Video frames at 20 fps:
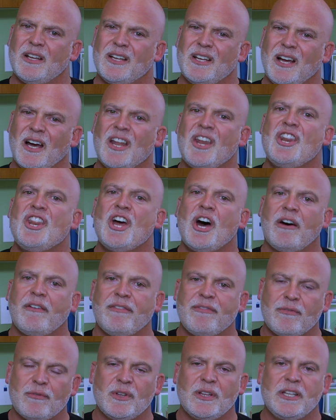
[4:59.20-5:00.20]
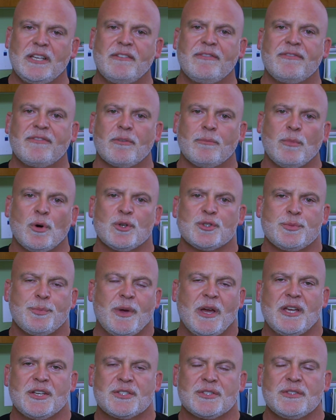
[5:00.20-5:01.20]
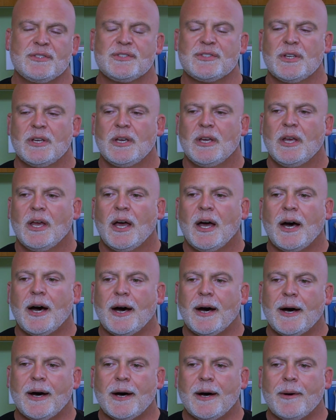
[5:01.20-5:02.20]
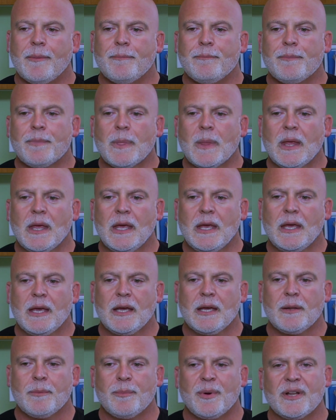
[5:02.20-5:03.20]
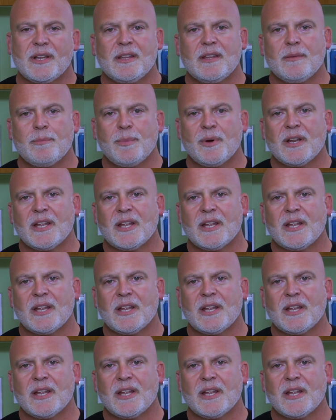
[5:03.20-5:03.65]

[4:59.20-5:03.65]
enough relief for most patients. But